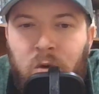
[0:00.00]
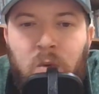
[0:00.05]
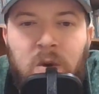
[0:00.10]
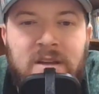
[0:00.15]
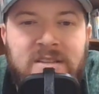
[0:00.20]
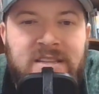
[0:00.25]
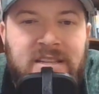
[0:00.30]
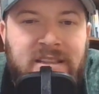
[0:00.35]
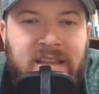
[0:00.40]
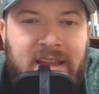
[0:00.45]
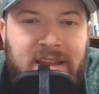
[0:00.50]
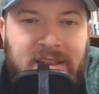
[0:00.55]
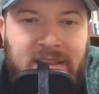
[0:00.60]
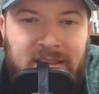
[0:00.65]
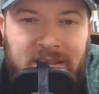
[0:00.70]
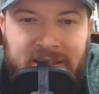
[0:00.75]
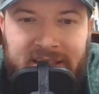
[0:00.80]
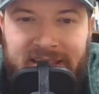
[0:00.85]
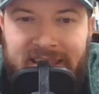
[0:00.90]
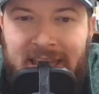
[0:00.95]
was it
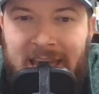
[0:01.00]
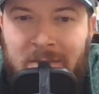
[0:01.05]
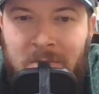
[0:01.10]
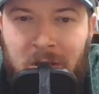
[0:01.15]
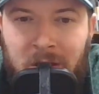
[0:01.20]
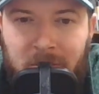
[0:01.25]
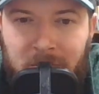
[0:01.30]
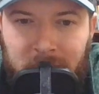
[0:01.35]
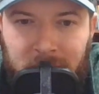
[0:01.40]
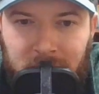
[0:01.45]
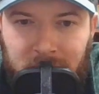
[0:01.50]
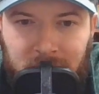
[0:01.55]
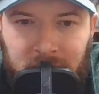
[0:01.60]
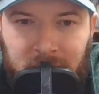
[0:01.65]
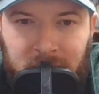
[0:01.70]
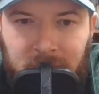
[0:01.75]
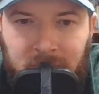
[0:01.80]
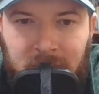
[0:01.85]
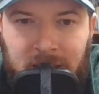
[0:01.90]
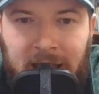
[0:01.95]
that came up
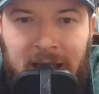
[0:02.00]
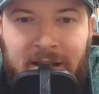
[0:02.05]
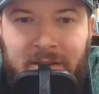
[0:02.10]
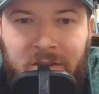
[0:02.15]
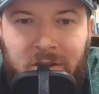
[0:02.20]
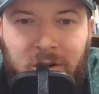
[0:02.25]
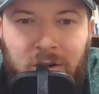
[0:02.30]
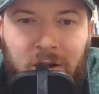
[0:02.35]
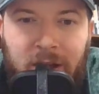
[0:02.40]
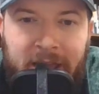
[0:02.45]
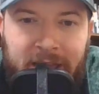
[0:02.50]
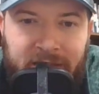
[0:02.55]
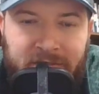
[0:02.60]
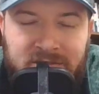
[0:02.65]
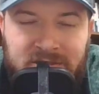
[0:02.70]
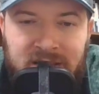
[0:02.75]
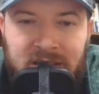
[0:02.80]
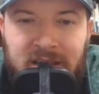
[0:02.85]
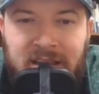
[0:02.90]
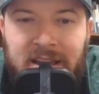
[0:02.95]
out of the
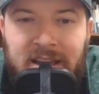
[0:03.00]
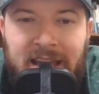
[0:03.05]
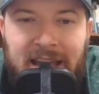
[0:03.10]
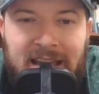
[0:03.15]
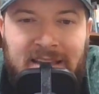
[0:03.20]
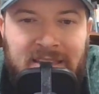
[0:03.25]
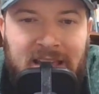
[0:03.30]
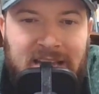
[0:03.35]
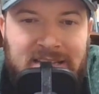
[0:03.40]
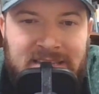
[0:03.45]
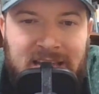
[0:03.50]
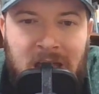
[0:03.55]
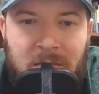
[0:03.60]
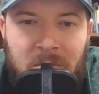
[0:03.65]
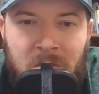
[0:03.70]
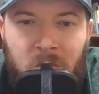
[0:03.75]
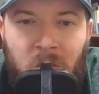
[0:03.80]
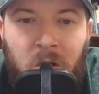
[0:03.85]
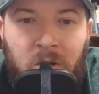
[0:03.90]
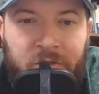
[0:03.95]
graves at that
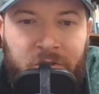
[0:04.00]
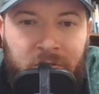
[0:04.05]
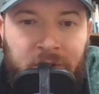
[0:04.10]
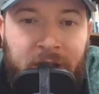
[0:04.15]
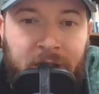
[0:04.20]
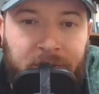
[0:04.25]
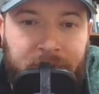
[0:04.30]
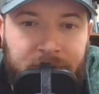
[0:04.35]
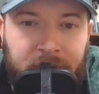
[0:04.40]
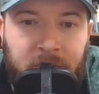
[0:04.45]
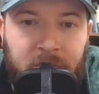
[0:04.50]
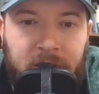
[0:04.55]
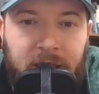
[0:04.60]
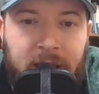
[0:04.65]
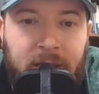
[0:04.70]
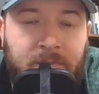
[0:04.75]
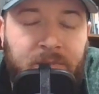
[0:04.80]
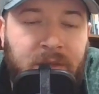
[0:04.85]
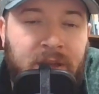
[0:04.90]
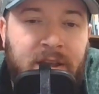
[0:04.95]
time and walked around,
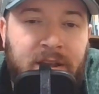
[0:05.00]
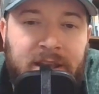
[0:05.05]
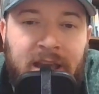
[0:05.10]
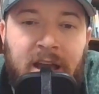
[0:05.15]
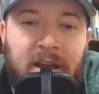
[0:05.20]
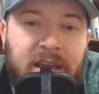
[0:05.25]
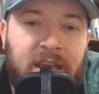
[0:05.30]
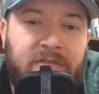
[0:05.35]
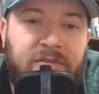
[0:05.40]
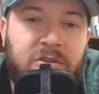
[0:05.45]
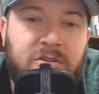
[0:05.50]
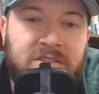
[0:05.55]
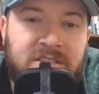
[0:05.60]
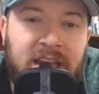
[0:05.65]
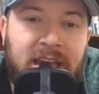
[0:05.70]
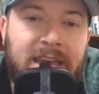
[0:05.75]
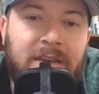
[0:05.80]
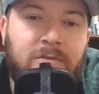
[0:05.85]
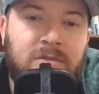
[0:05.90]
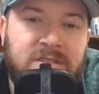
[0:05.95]
okay? Now, if you
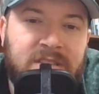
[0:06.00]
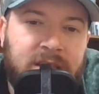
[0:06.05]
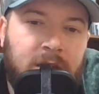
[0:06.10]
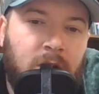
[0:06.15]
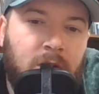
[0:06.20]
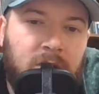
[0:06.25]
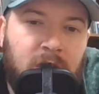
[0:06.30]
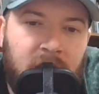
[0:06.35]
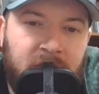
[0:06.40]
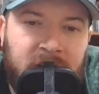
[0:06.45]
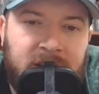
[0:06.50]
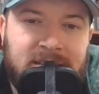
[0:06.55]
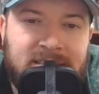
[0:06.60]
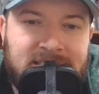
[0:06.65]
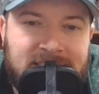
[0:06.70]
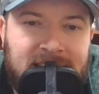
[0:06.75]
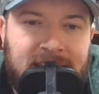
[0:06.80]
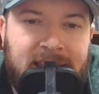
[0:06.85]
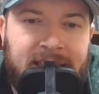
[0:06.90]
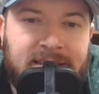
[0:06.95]
say it was the Old Covenant
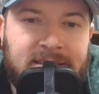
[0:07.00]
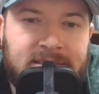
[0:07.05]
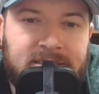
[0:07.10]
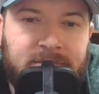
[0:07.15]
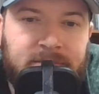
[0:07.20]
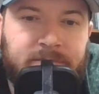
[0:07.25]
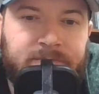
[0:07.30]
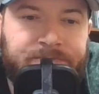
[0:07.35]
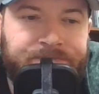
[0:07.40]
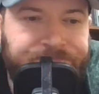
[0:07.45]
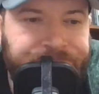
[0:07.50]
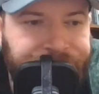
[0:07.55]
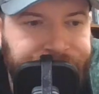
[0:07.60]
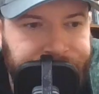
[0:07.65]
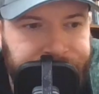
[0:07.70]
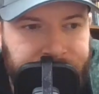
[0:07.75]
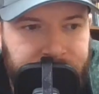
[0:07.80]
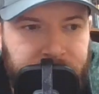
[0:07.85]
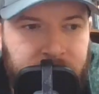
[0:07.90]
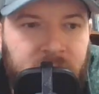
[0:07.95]
saints,
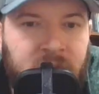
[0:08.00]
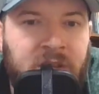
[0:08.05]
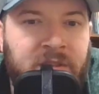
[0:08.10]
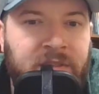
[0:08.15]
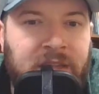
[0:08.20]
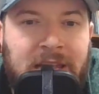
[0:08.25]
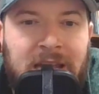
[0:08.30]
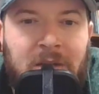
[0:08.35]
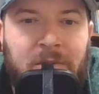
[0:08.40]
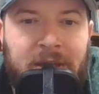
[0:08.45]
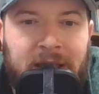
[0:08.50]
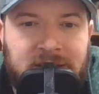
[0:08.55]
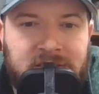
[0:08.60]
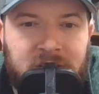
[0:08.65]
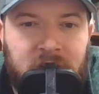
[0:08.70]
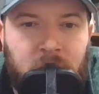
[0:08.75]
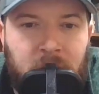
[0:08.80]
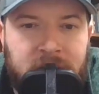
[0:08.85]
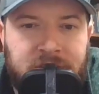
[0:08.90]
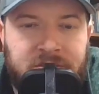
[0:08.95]
then I would
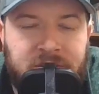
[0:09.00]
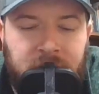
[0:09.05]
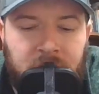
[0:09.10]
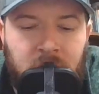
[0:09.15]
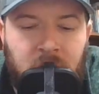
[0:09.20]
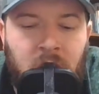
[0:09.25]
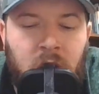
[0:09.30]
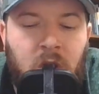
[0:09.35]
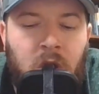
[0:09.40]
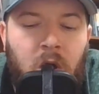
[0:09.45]
ask the question,